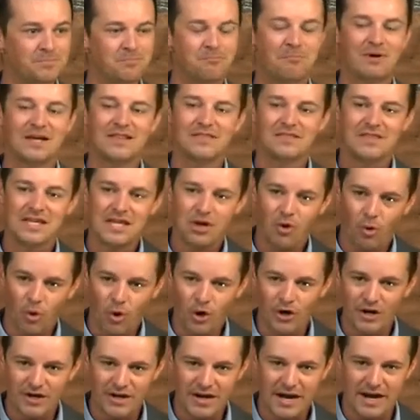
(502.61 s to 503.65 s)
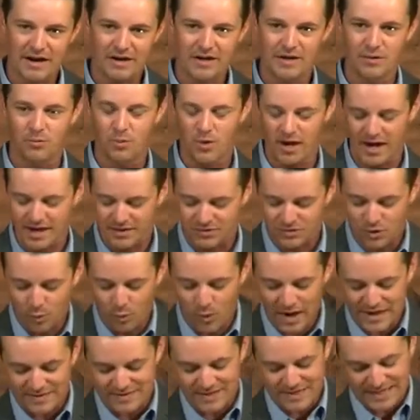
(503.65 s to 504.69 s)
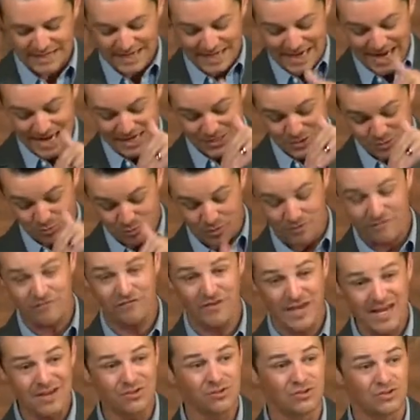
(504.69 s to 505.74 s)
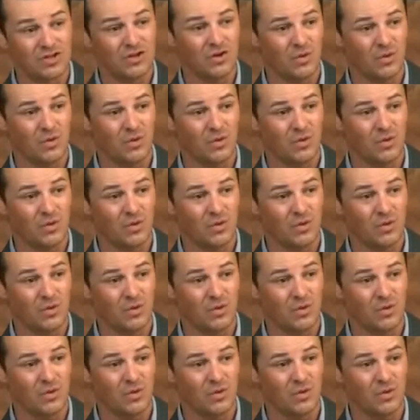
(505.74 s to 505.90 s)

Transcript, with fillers: But the ordinary way, the way that He has revealed